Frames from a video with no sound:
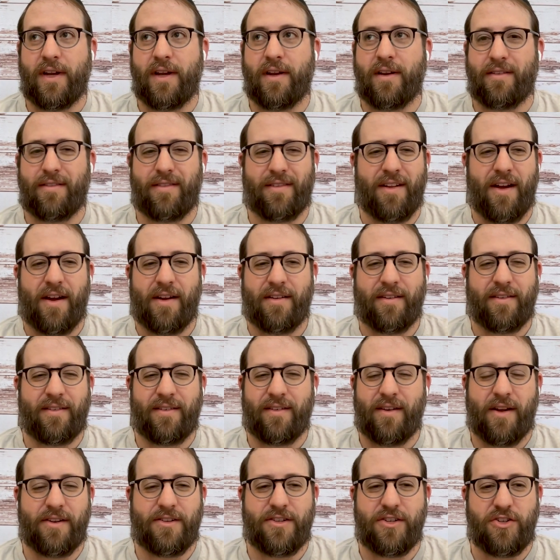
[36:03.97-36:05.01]
and it's not
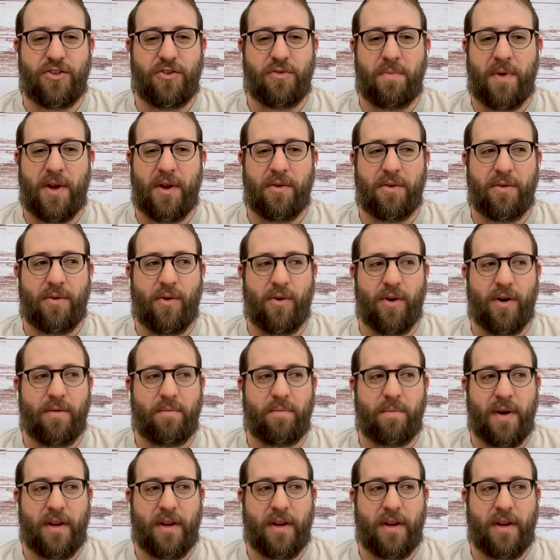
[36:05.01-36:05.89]
to toot my own horn,